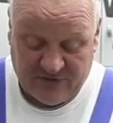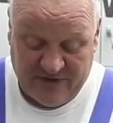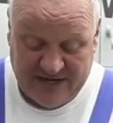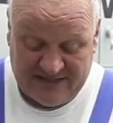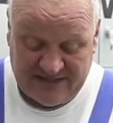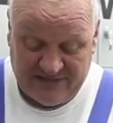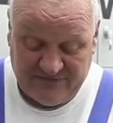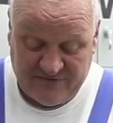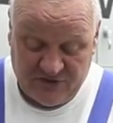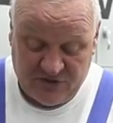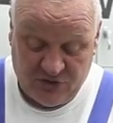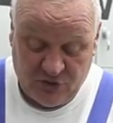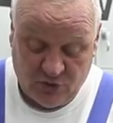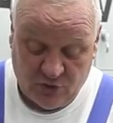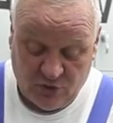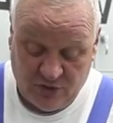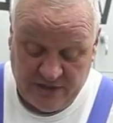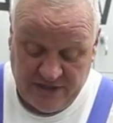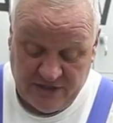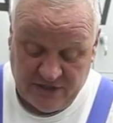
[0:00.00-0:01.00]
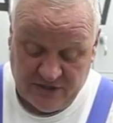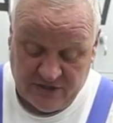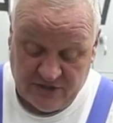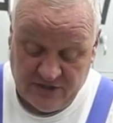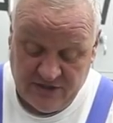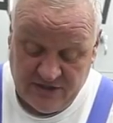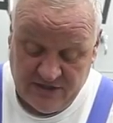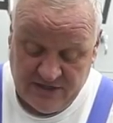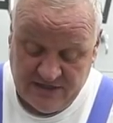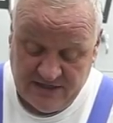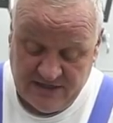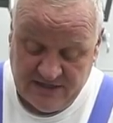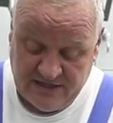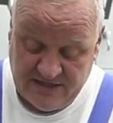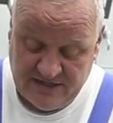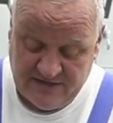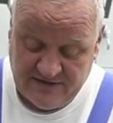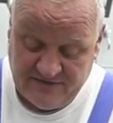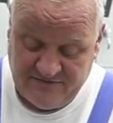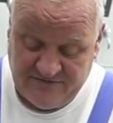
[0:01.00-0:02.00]
rest of the tool here.
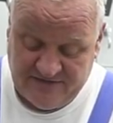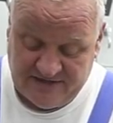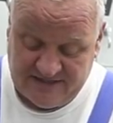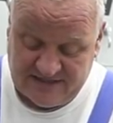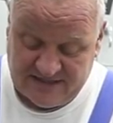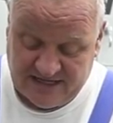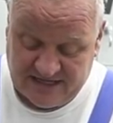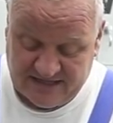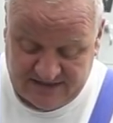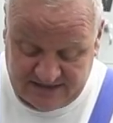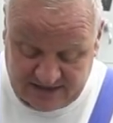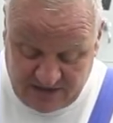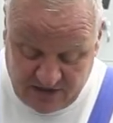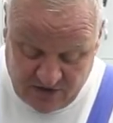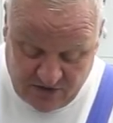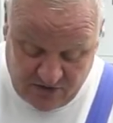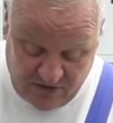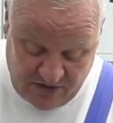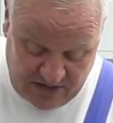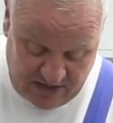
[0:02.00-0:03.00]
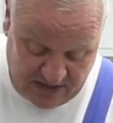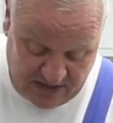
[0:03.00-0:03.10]
Fits like so,